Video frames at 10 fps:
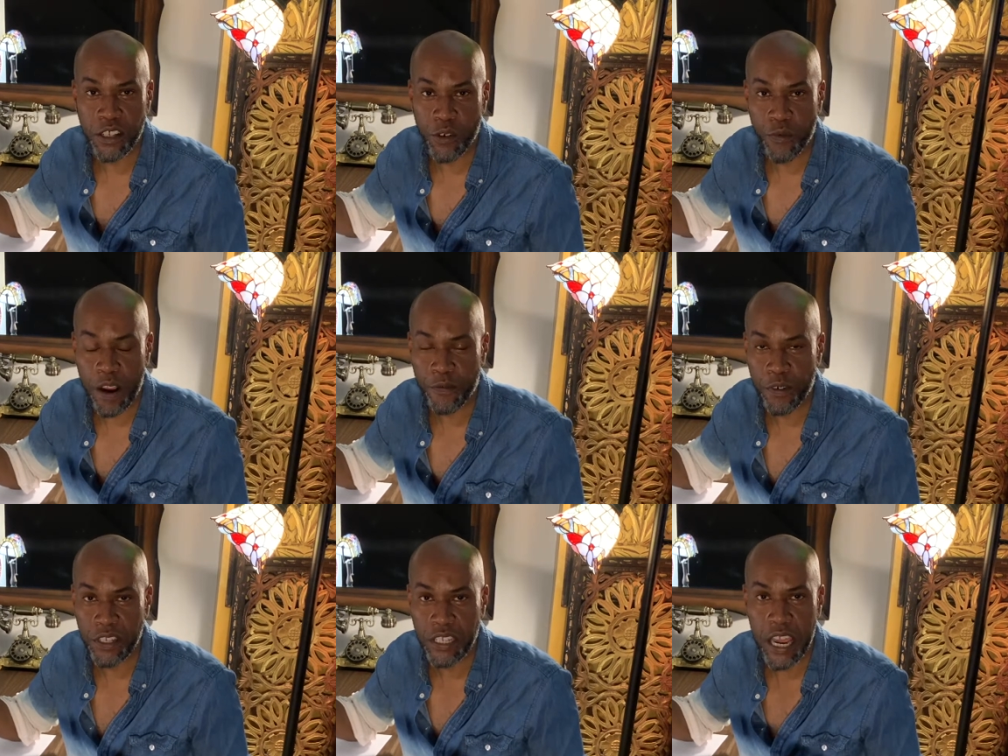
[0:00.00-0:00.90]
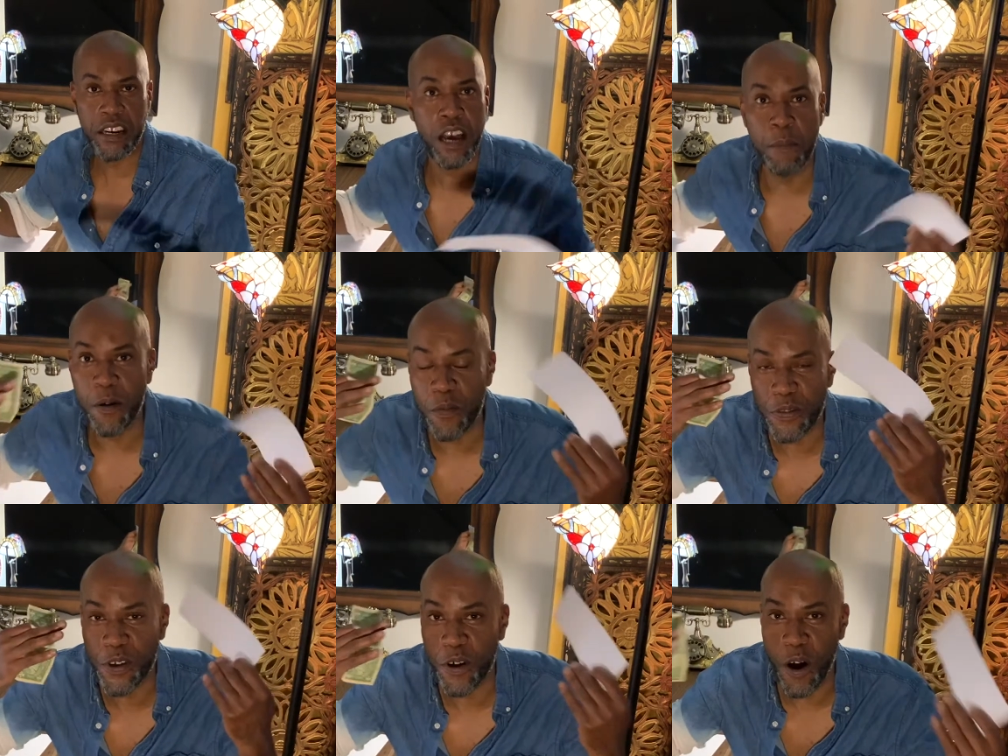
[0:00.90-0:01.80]
a reference and come up with
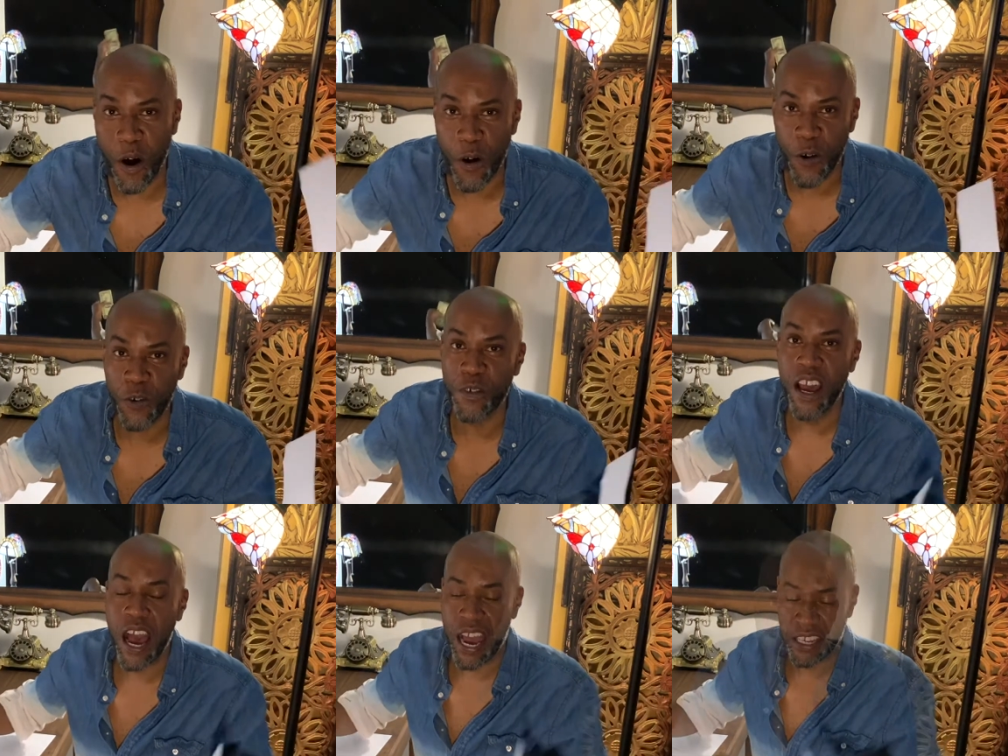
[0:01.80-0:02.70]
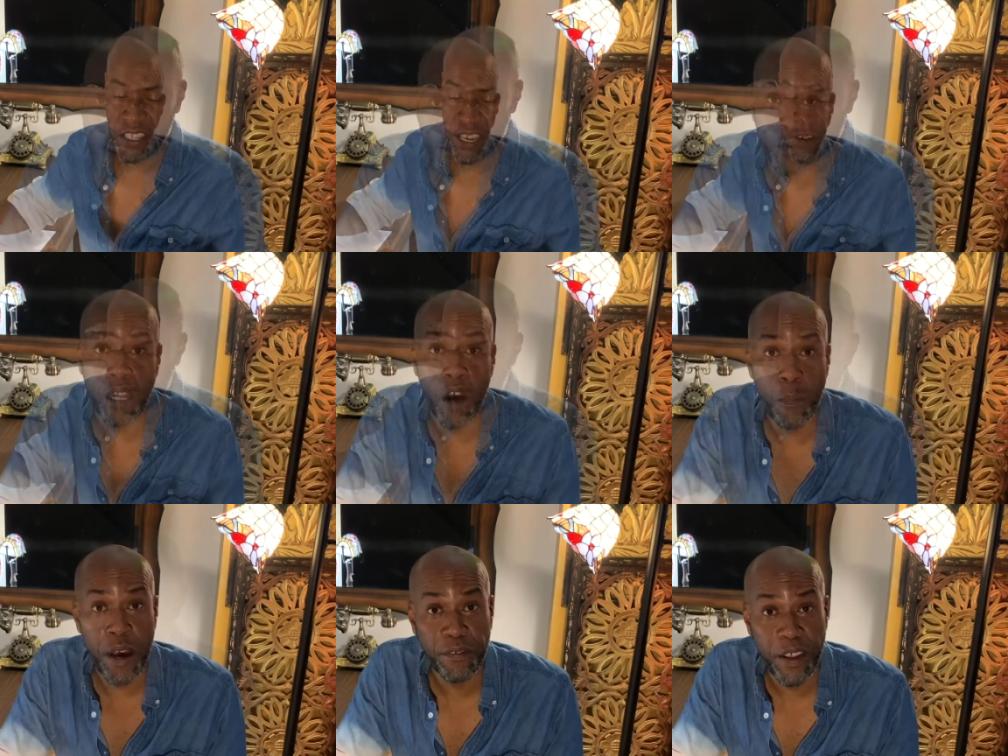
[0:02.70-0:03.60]
your own idea. Well, I hope
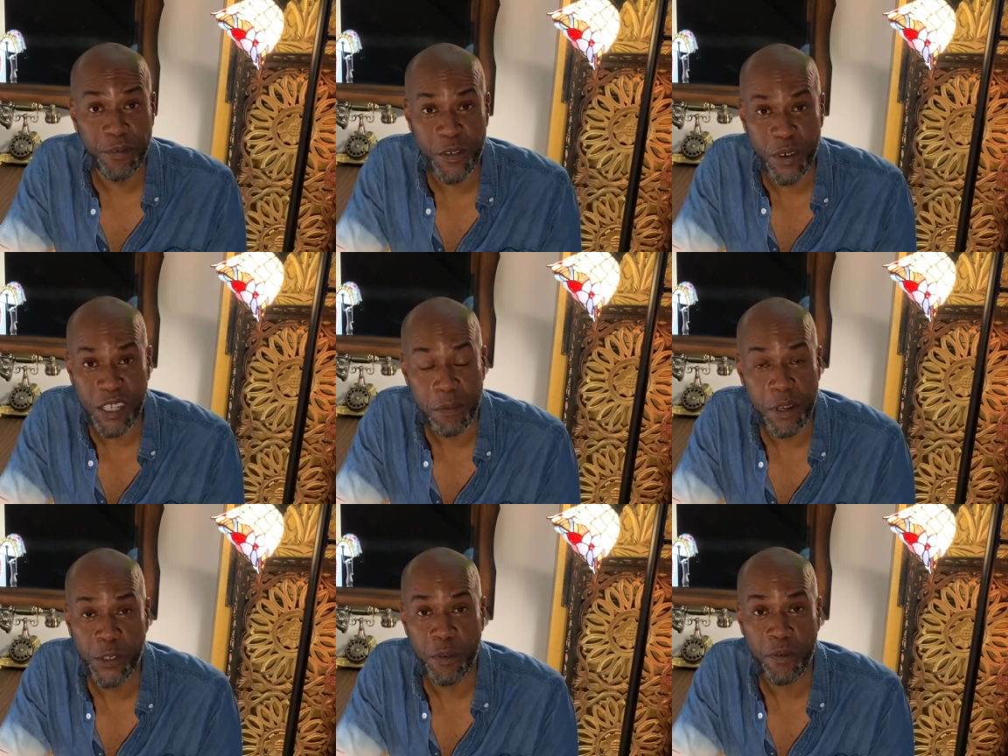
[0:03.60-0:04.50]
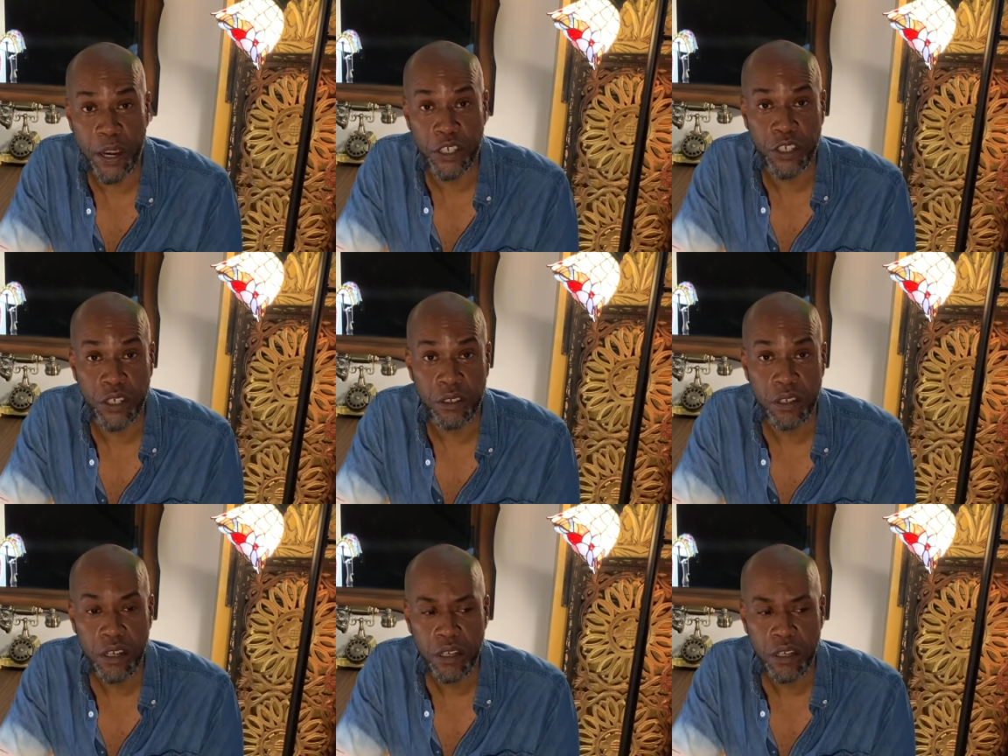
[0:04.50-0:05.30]
I've left you with some inspiration.